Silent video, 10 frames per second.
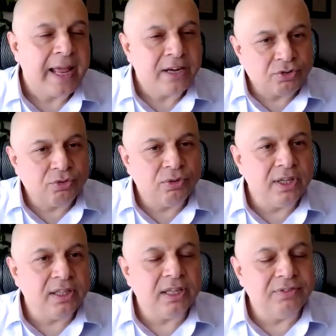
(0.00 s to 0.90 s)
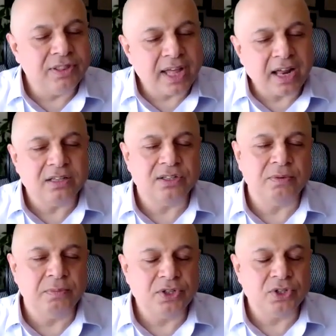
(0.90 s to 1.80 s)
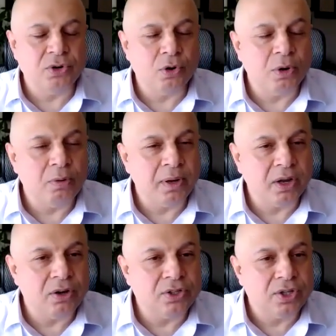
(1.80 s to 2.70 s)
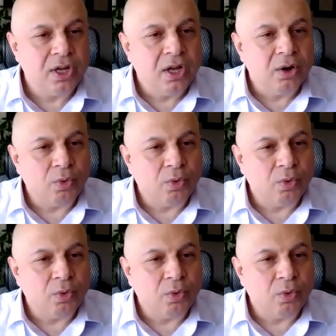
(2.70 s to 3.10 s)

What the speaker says: And truly, even that is a misnomer because